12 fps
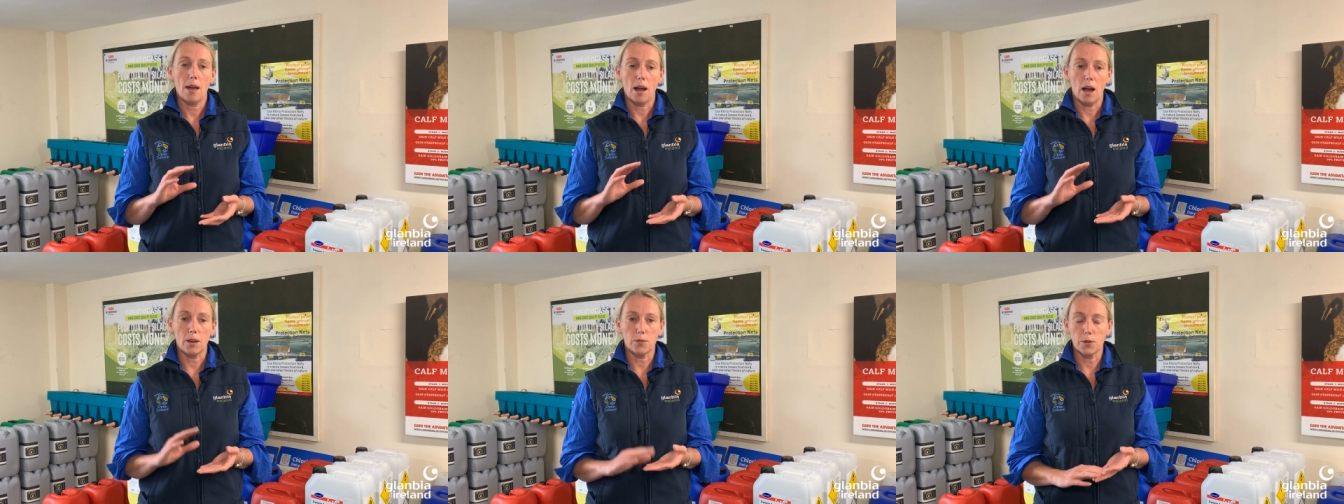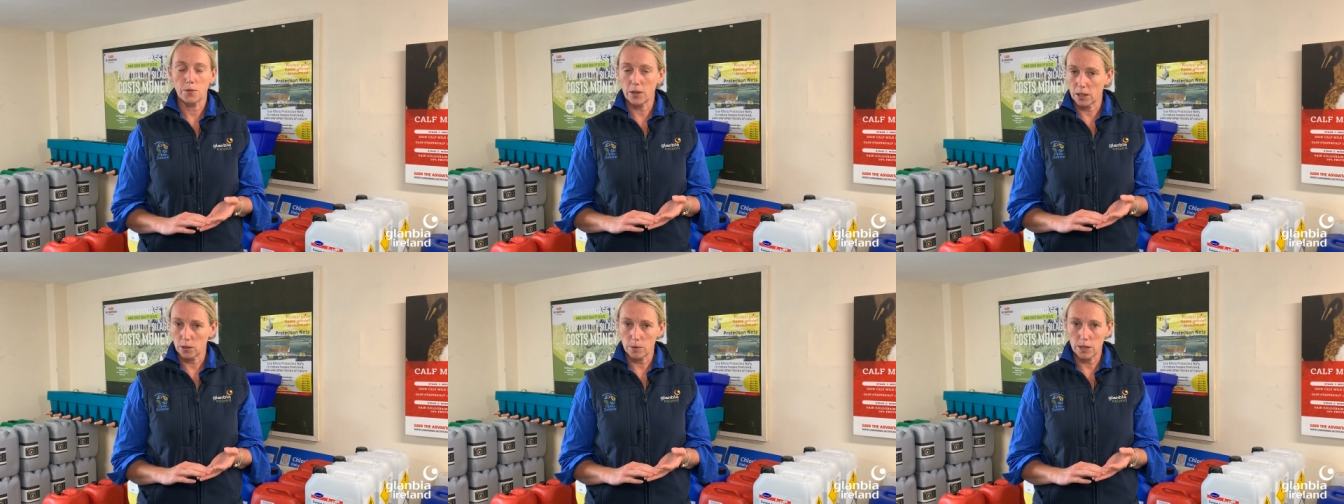If you've
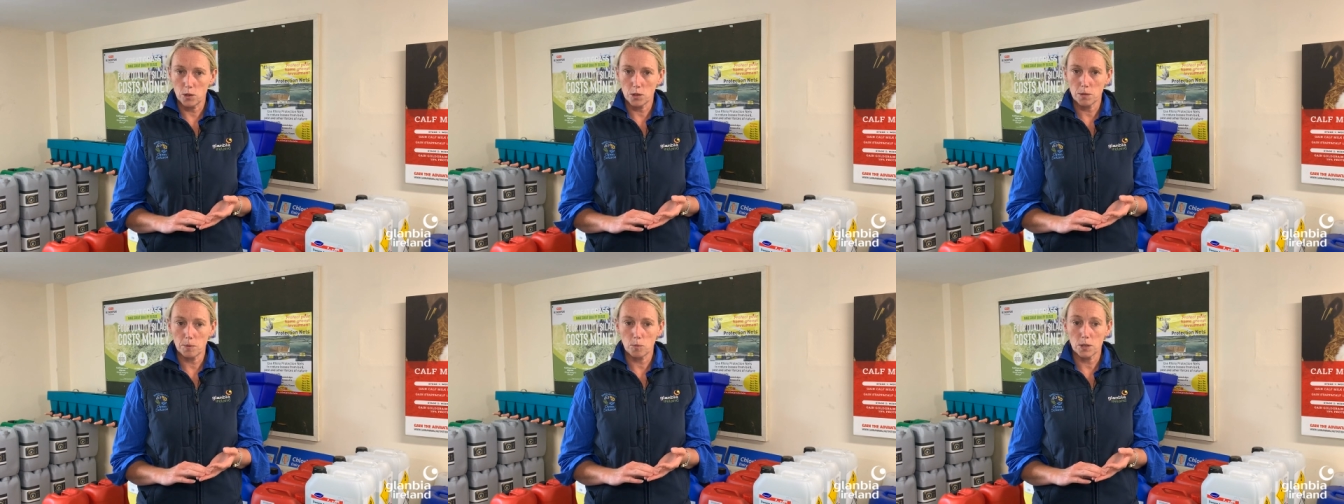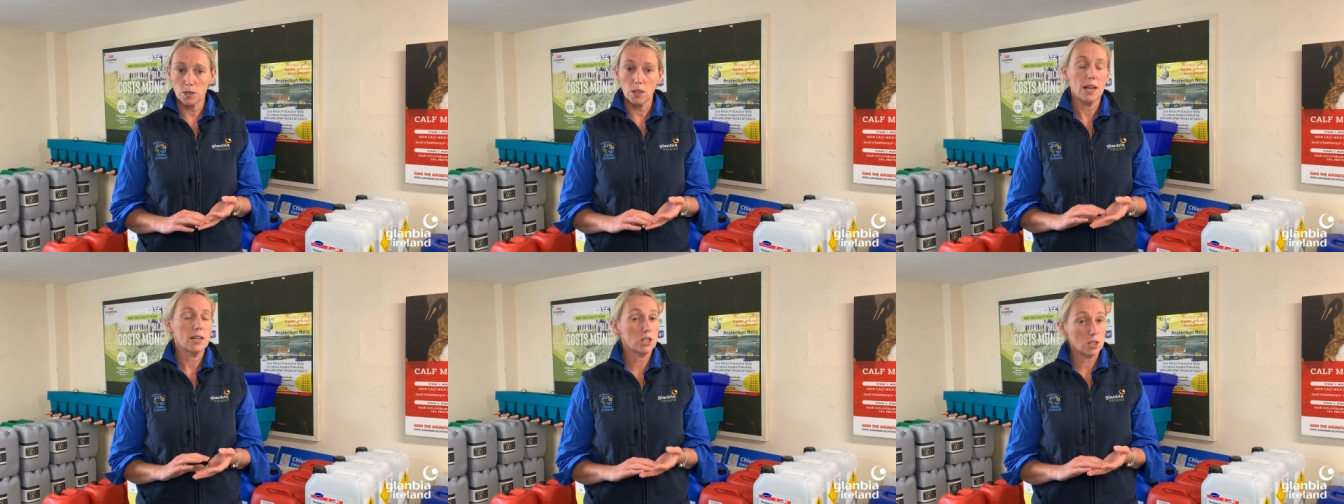got the reusable ones,
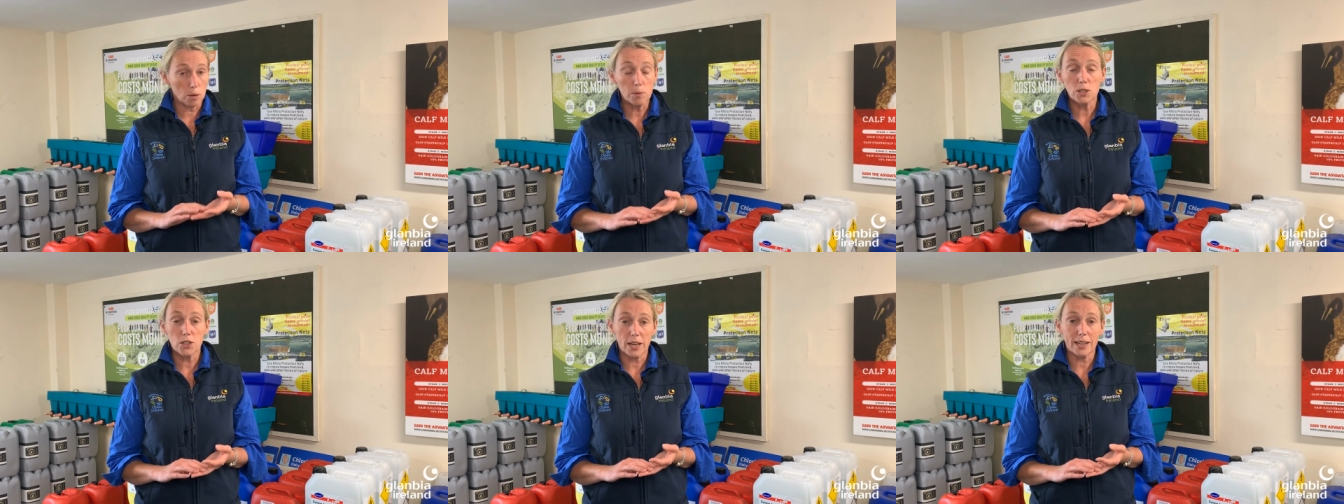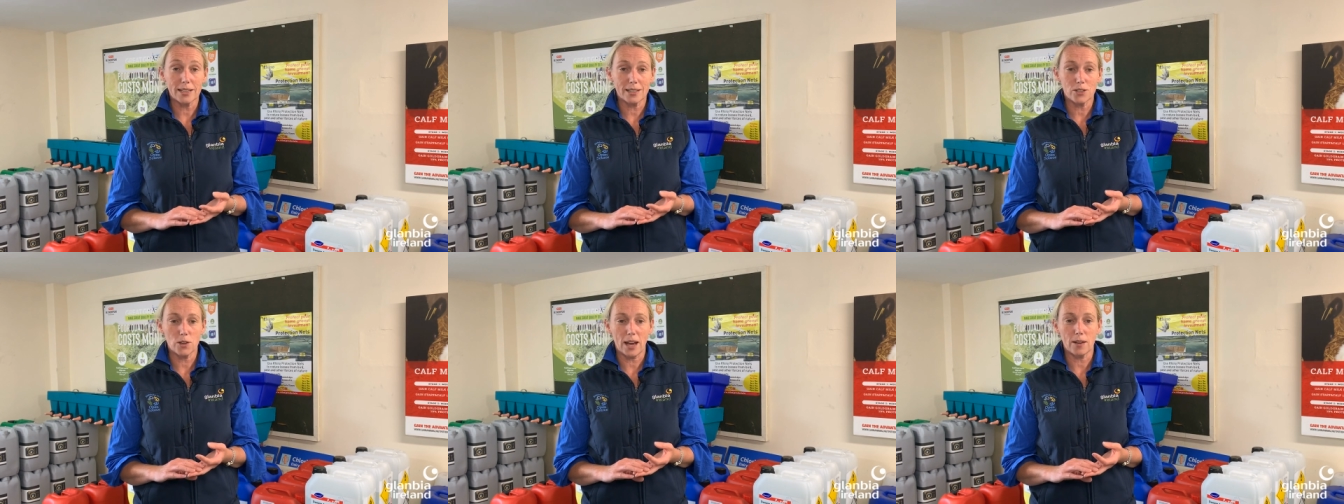double check that
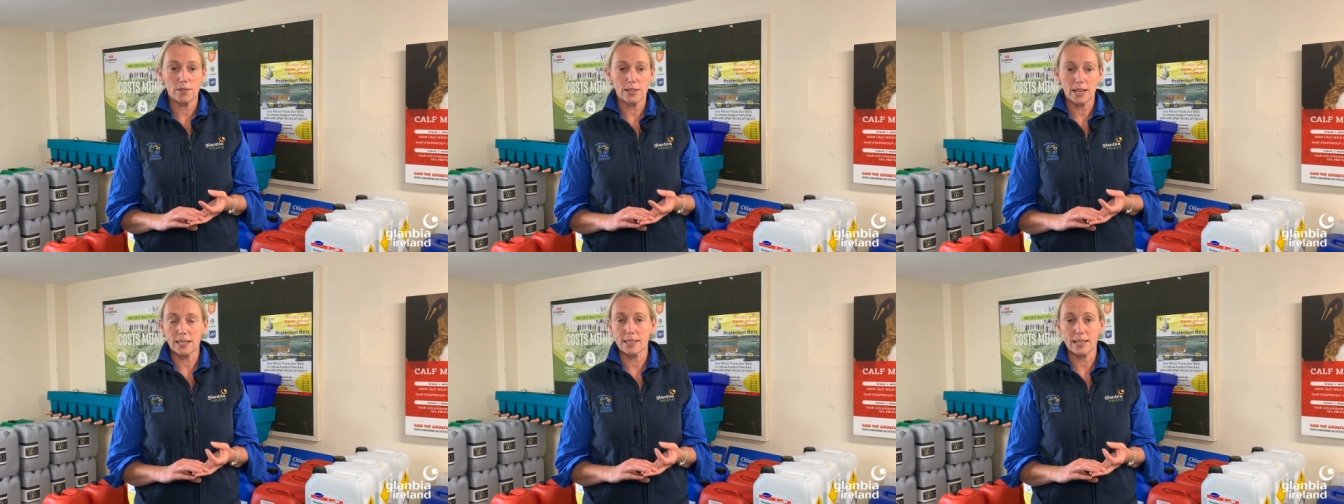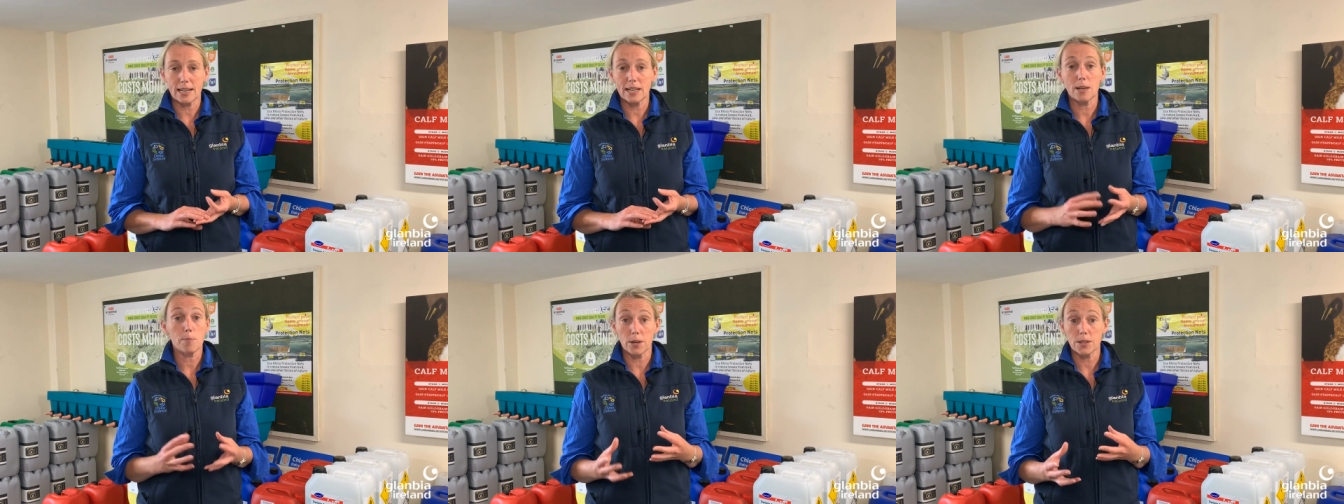you haven't accidentally
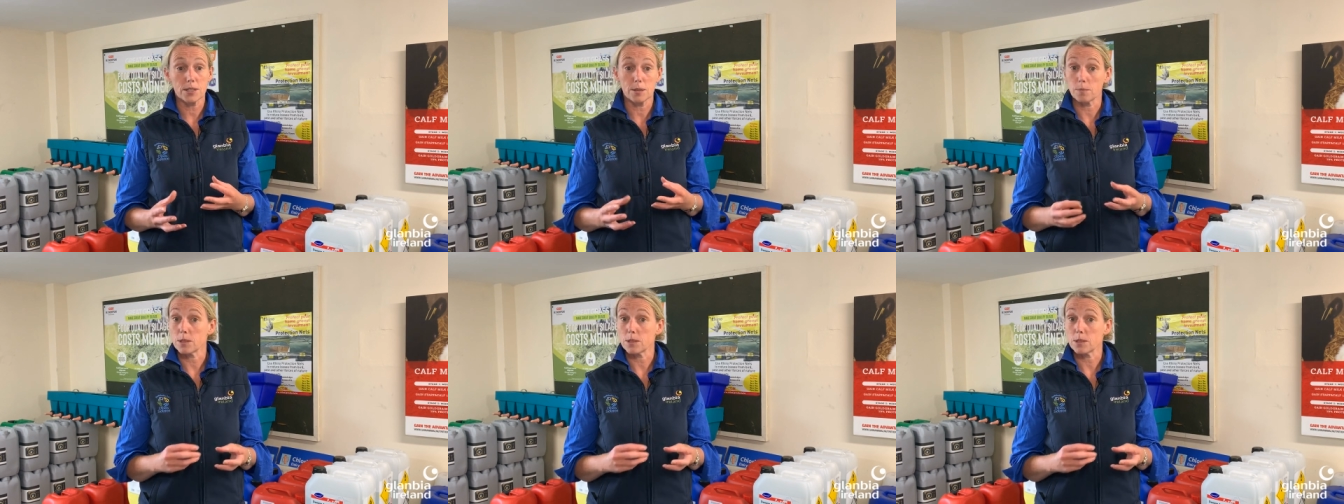burst them.